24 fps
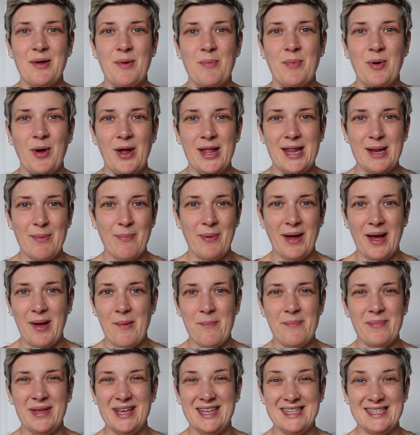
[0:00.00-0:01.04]
putting the
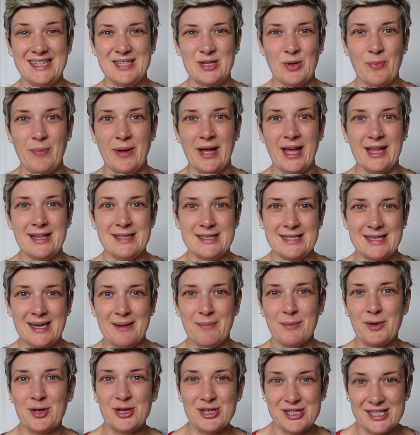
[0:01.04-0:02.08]
pattern pieces up against
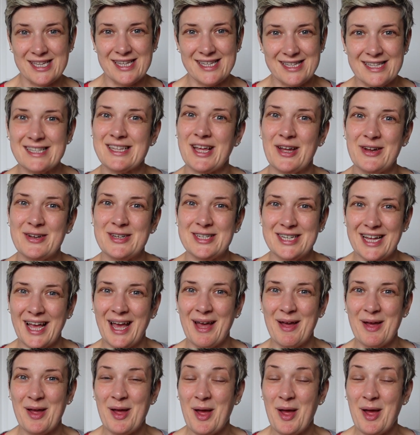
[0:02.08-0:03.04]
him, because he's going to get